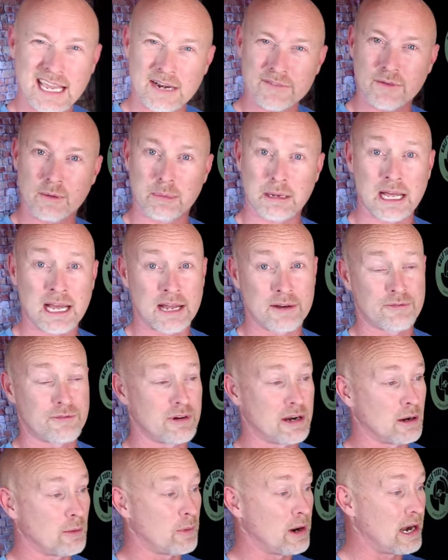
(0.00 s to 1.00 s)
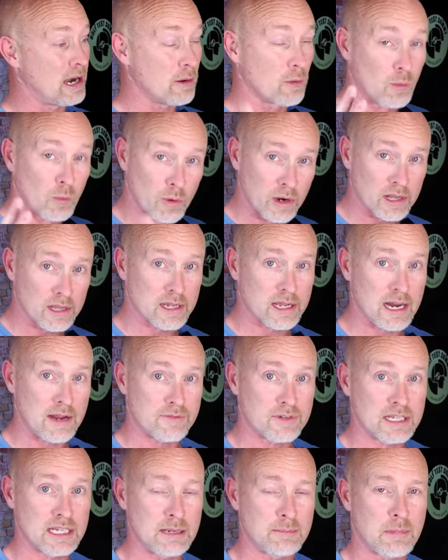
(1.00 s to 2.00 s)
kind of a blind fairway. Really gonna
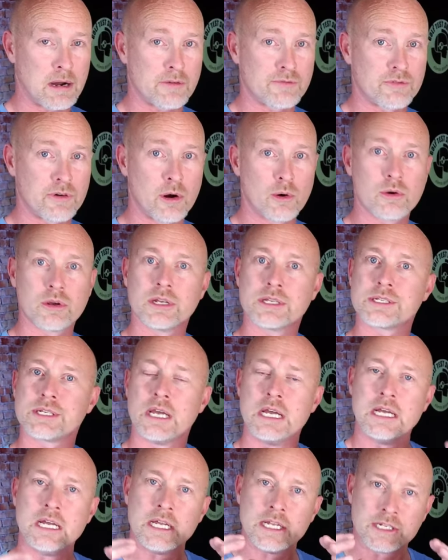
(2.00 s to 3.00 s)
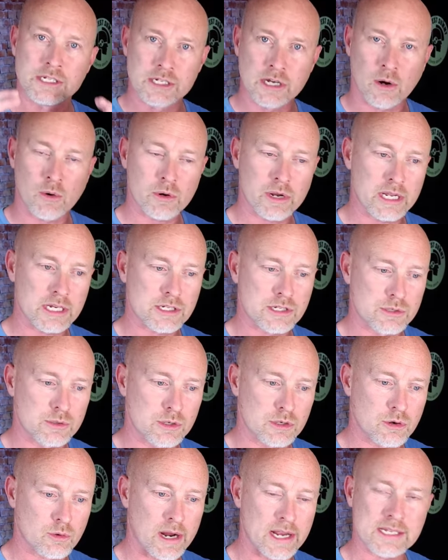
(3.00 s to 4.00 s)
have to keep my focus. Don't get
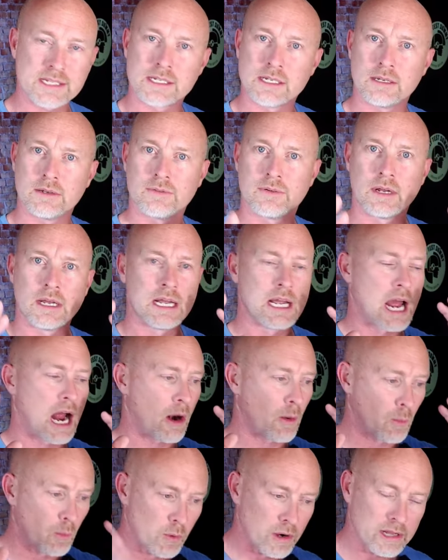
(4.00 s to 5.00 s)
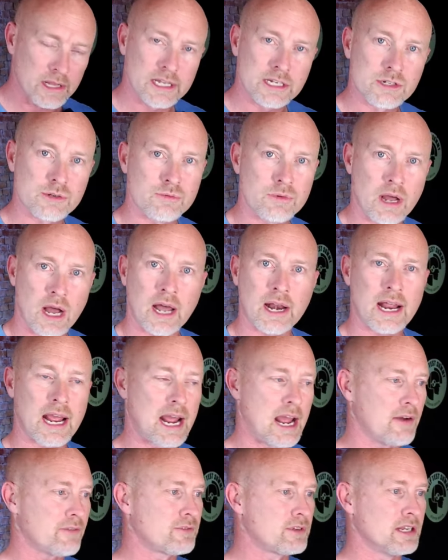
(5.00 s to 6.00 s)
too aggressive. I really do not
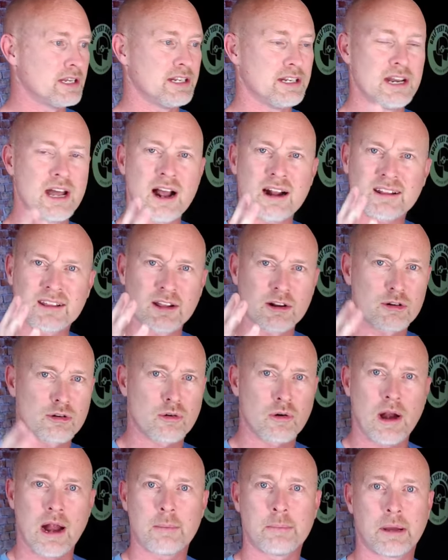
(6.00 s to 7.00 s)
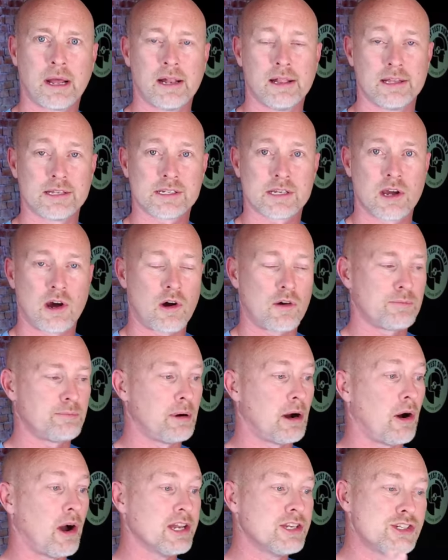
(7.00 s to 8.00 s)
have to knock the crap out of this
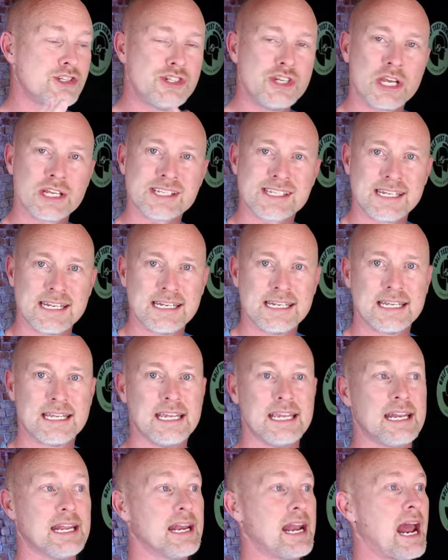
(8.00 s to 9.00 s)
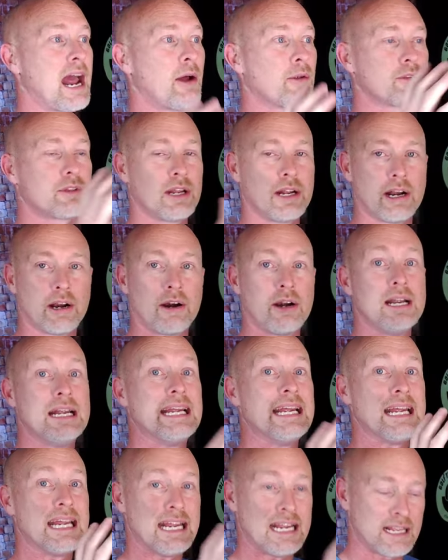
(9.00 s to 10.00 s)
golf ball. I just need to get it out there
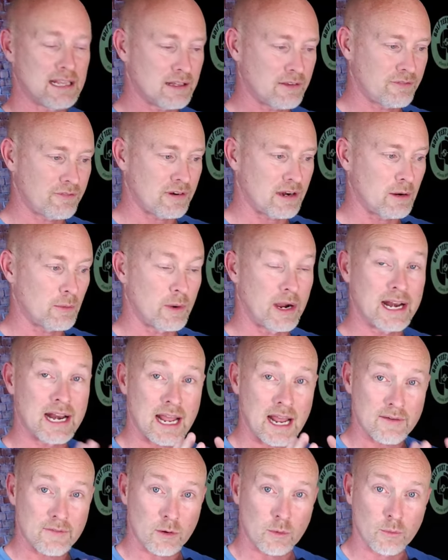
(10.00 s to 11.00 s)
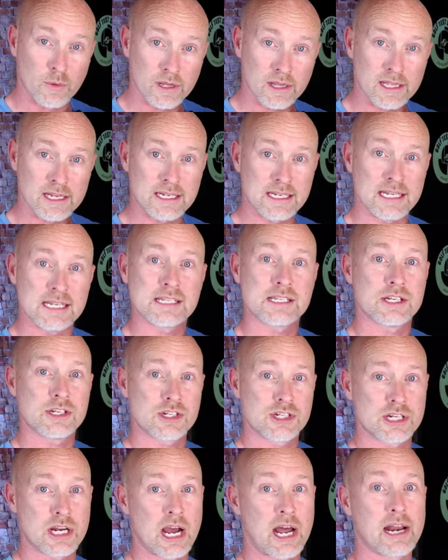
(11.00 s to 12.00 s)
in the fairway to have a really
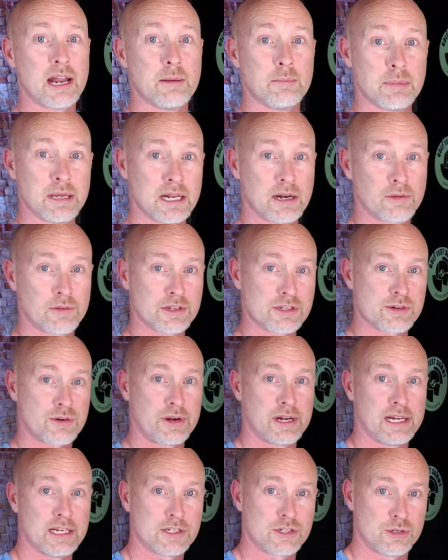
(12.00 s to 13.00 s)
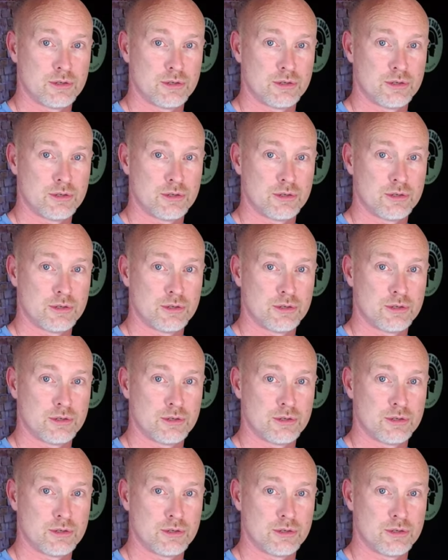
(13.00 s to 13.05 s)
decent shot at being on this green in